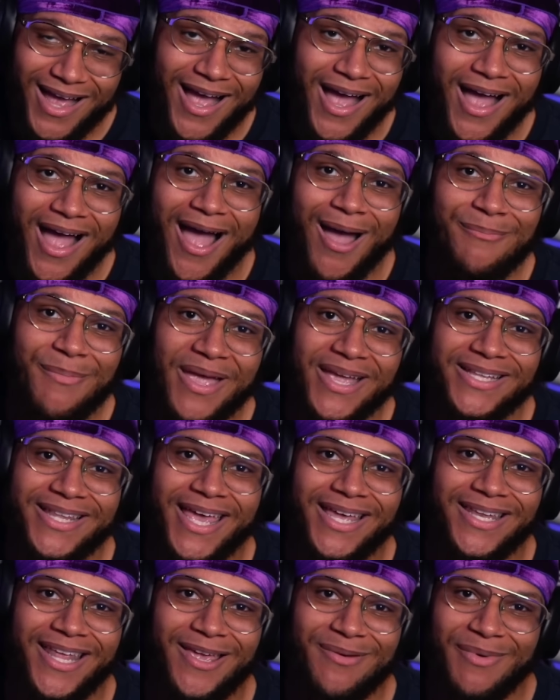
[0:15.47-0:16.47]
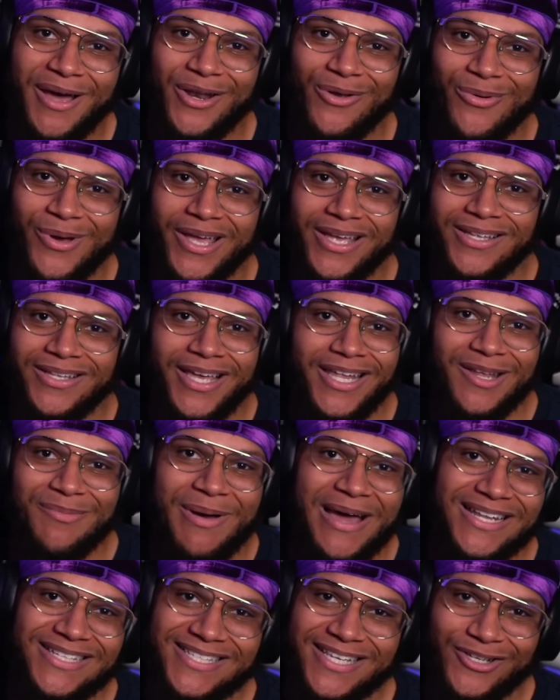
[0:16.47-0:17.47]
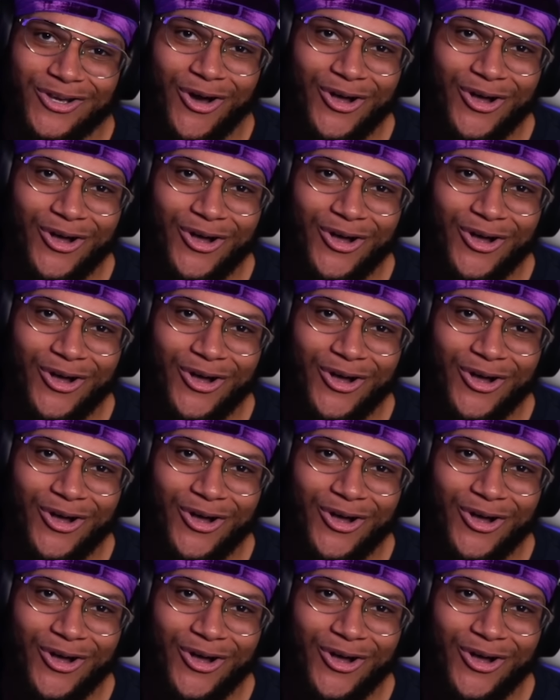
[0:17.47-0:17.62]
I made that name, by the way. Anybody said call